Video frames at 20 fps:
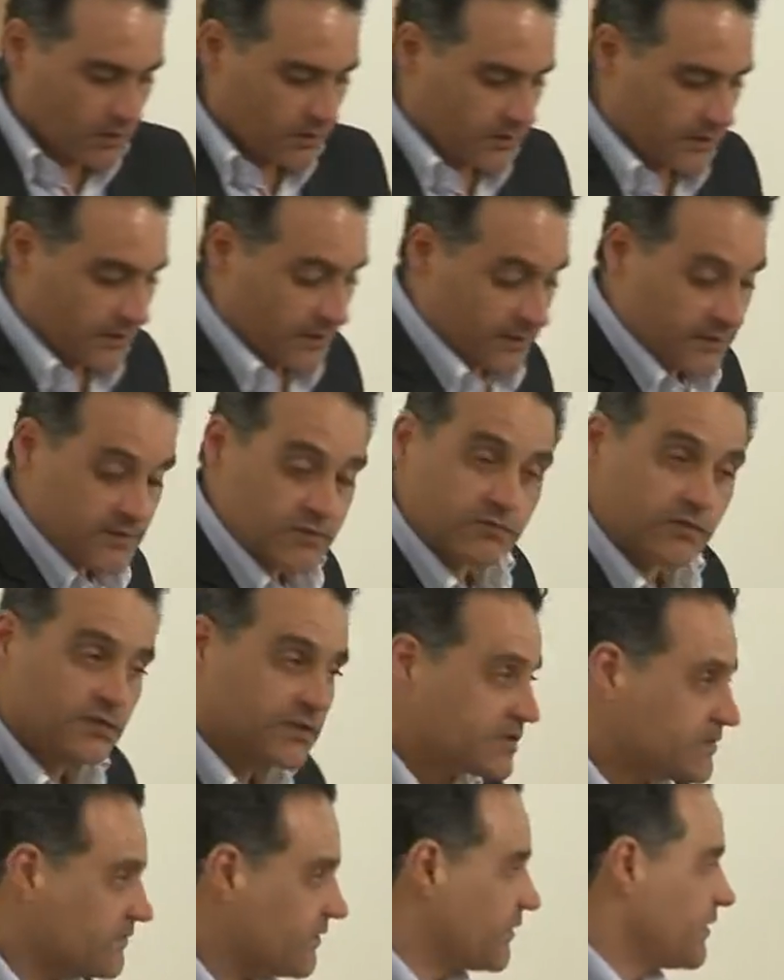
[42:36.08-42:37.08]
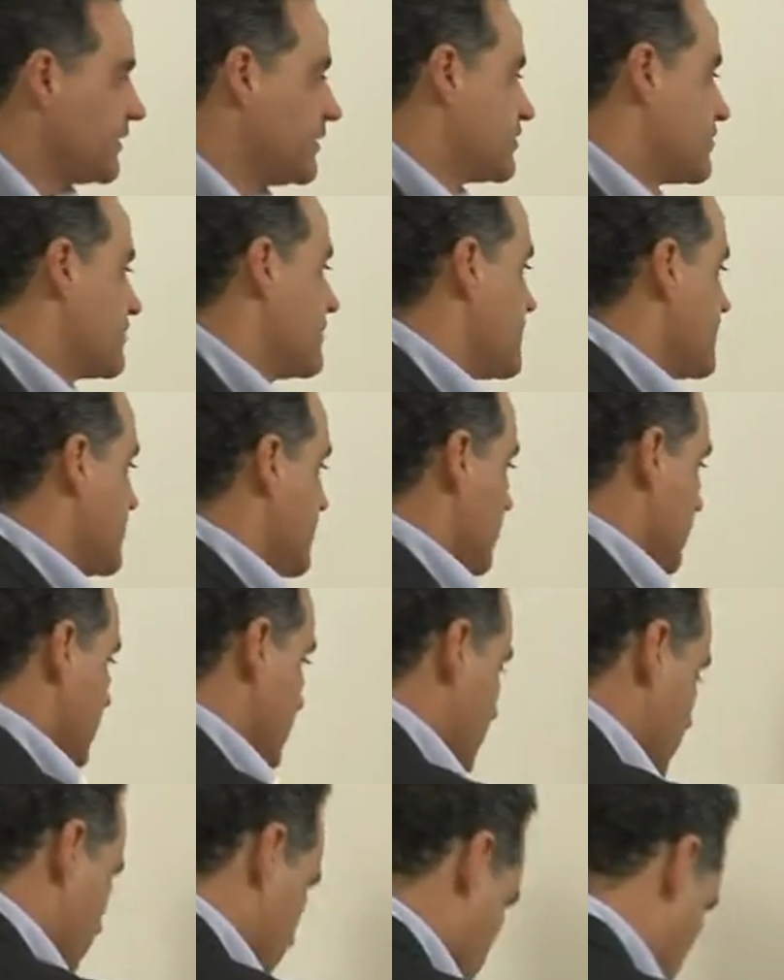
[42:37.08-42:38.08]
yeah, this one is very
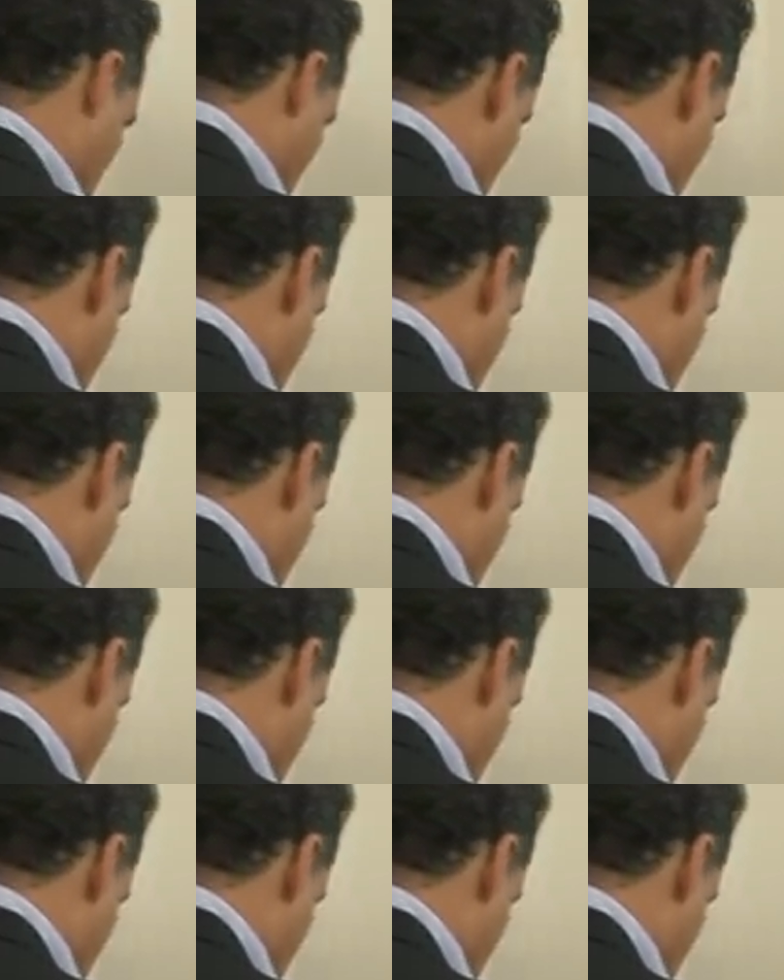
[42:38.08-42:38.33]
interesting. I